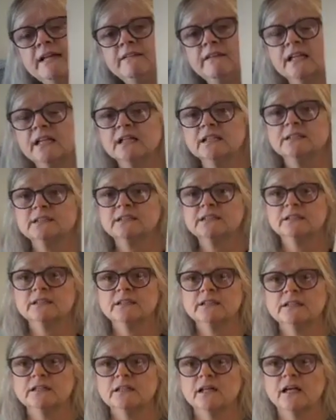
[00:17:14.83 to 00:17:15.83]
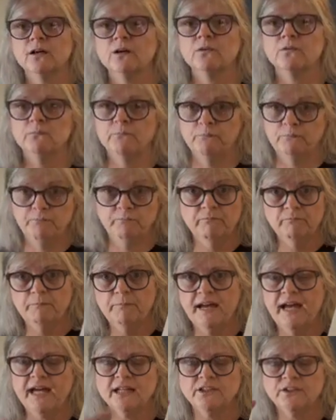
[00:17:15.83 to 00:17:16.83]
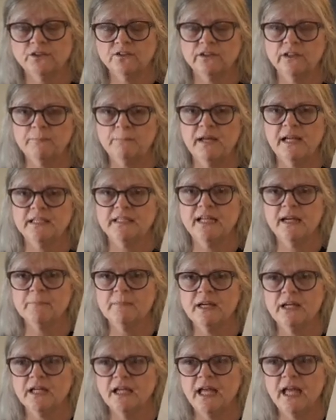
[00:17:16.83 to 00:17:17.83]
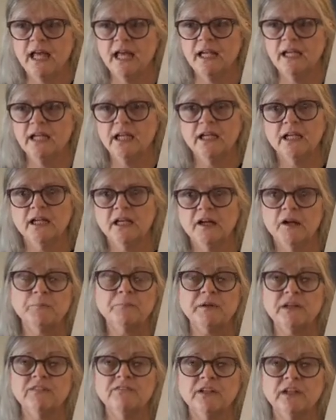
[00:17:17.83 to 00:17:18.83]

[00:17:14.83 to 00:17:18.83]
this back during the pandemic and ended up giving